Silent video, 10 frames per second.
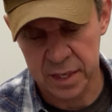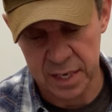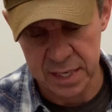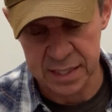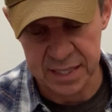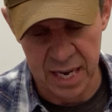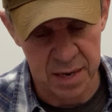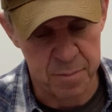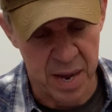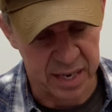he
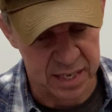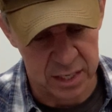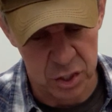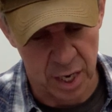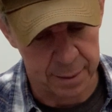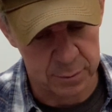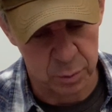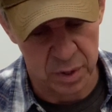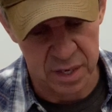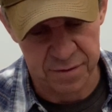said, beckoning James
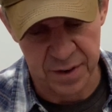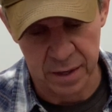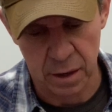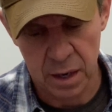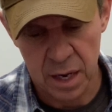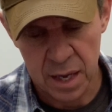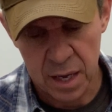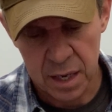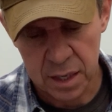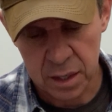with a finger.
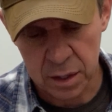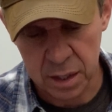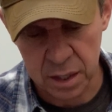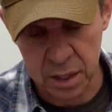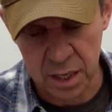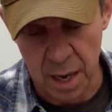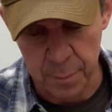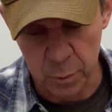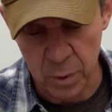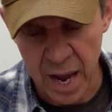
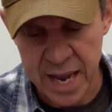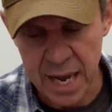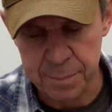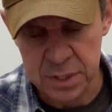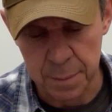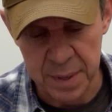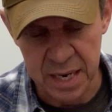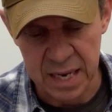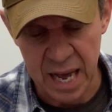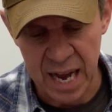Come right up to
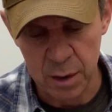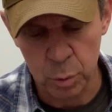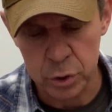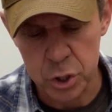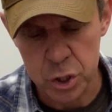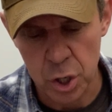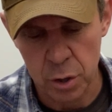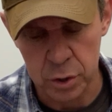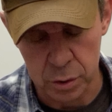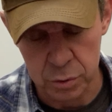me, and I will
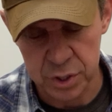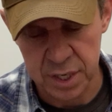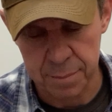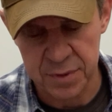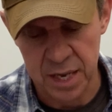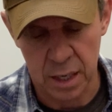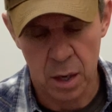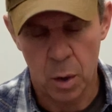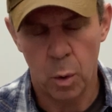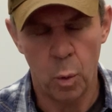show you something
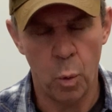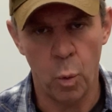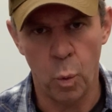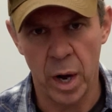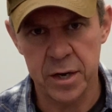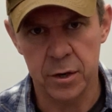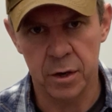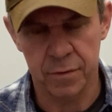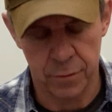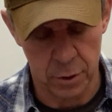
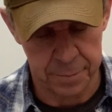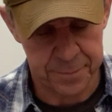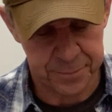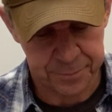wonderful.